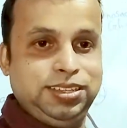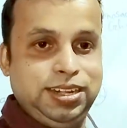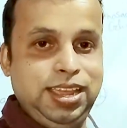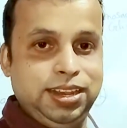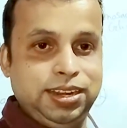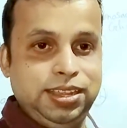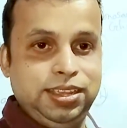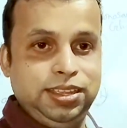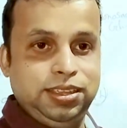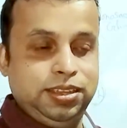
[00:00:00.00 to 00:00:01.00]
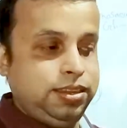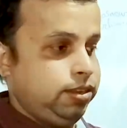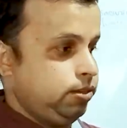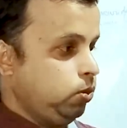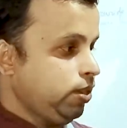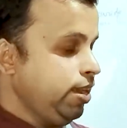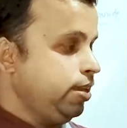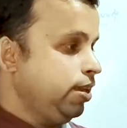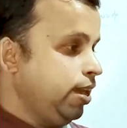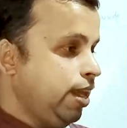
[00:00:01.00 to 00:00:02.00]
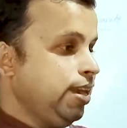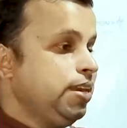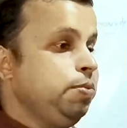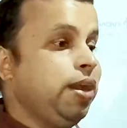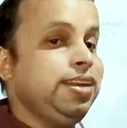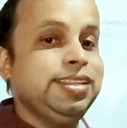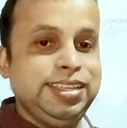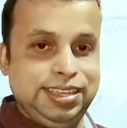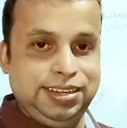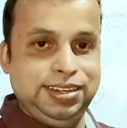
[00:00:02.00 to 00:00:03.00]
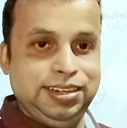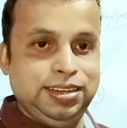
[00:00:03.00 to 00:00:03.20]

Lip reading: Clear? Okay, and the river is there.